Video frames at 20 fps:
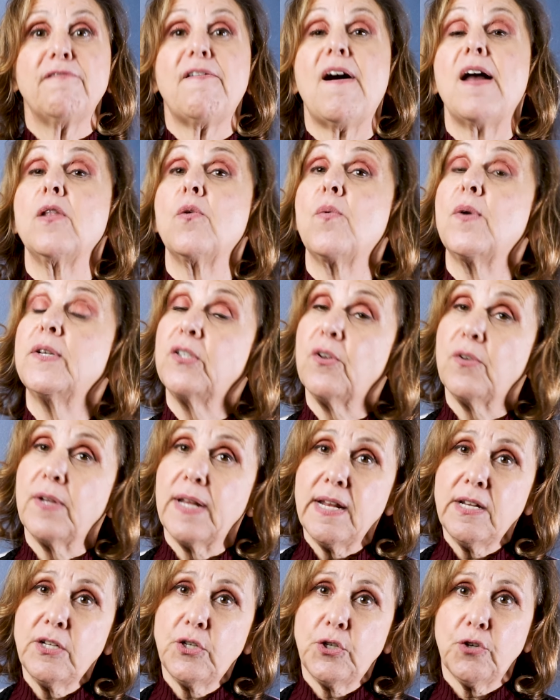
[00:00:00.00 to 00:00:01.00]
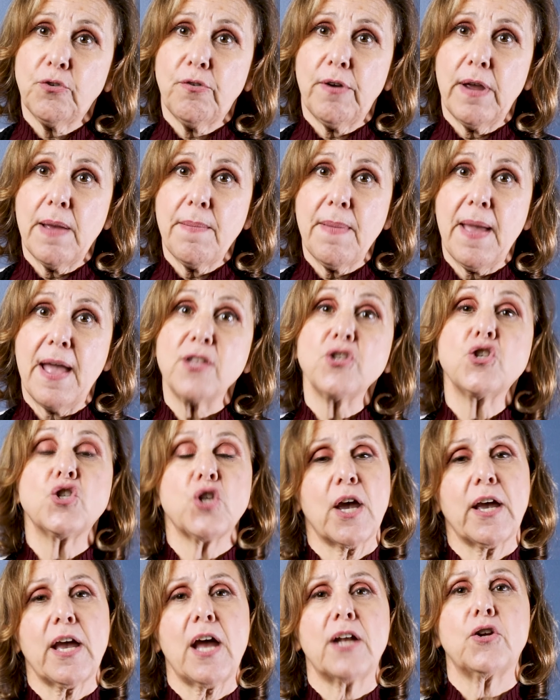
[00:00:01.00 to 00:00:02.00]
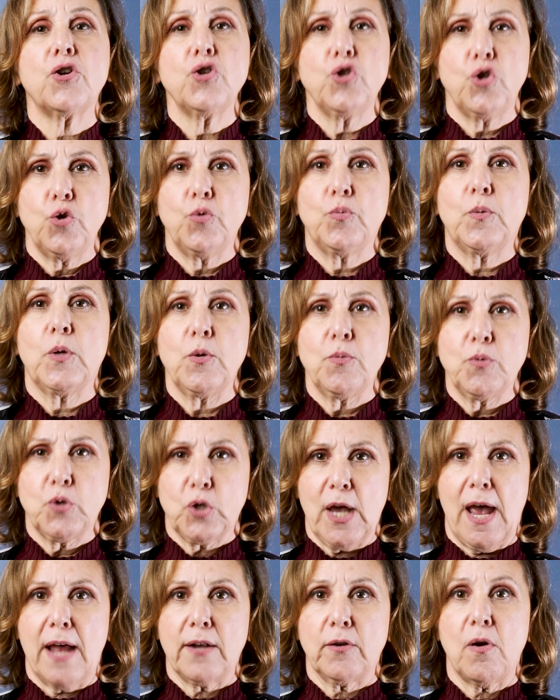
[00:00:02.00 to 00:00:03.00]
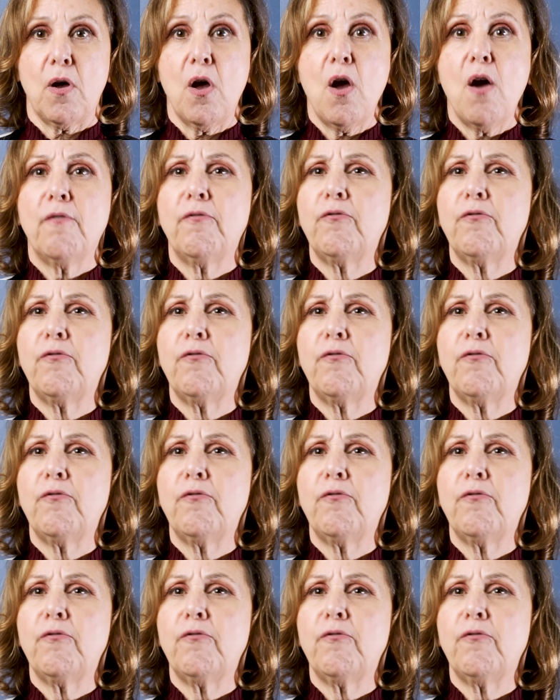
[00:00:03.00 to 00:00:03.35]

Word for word: follow us on Instagram, and check out our YouTube channel